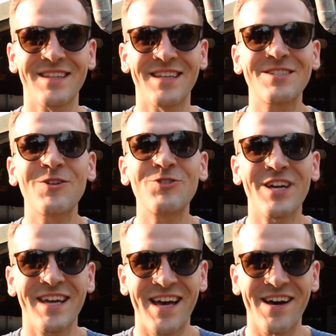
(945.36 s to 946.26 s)
Let's go
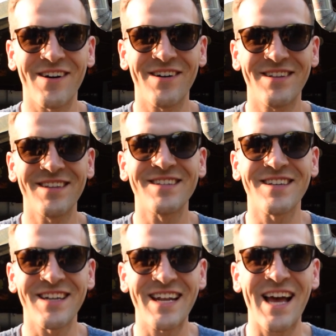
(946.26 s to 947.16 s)
check out the
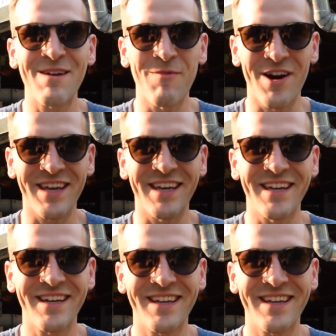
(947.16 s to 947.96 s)
Sunday night market